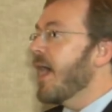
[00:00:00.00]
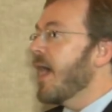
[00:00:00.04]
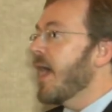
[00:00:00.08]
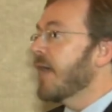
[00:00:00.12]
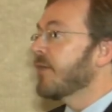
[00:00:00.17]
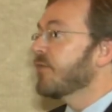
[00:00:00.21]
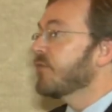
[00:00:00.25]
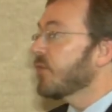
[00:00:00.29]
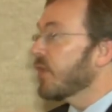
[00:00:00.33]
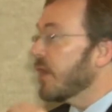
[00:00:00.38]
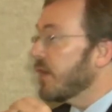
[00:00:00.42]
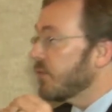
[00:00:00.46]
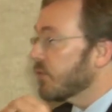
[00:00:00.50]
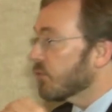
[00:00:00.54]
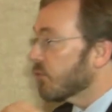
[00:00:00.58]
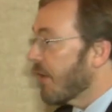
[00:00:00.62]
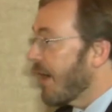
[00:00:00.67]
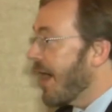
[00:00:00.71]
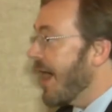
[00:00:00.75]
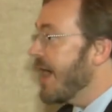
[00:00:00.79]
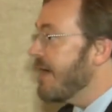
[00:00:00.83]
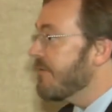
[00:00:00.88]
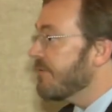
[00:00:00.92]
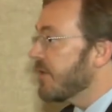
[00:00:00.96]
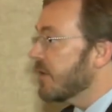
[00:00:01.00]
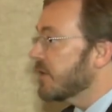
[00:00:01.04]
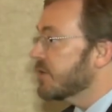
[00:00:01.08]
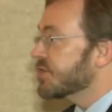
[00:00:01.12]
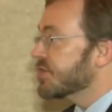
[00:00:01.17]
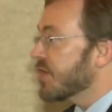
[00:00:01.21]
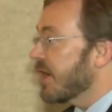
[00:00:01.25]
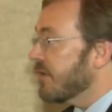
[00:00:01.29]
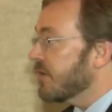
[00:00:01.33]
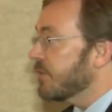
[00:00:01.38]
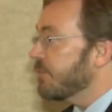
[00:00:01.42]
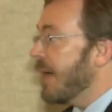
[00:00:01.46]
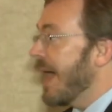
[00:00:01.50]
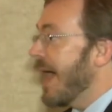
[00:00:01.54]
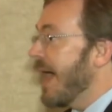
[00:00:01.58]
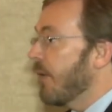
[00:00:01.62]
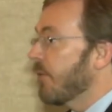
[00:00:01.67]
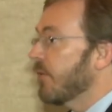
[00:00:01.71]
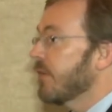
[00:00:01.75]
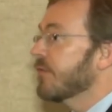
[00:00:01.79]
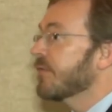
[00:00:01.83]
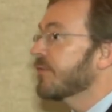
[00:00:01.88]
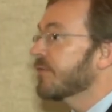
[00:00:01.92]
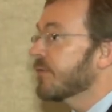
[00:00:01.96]
and they derive their just
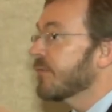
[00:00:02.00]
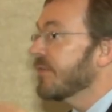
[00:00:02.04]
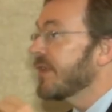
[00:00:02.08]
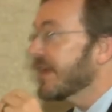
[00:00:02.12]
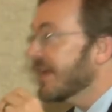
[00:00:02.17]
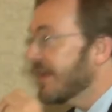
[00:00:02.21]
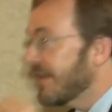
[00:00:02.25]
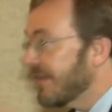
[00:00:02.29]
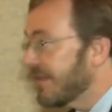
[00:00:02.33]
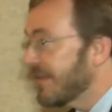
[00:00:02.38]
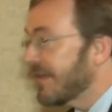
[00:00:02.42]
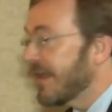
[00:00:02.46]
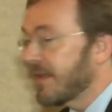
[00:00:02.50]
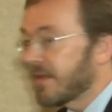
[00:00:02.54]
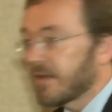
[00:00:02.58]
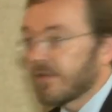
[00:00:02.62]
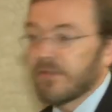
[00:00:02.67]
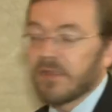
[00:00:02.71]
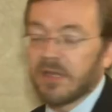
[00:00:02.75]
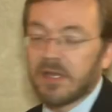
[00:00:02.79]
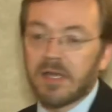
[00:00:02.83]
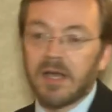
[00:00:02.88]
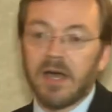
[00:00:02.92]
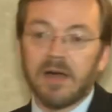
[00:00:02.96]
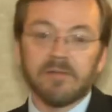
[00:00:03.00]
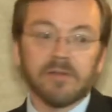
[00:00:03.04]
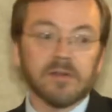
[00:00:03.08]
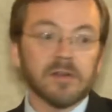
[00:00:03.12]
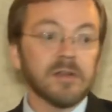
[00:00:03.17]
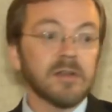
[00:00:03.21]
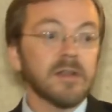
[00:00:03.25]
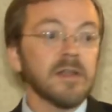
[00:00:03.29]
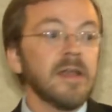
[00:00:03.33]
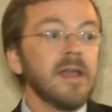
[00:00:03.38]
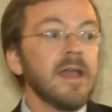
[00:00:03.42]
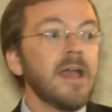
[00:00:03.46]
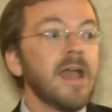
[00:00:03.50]
powers from the consent of the governed.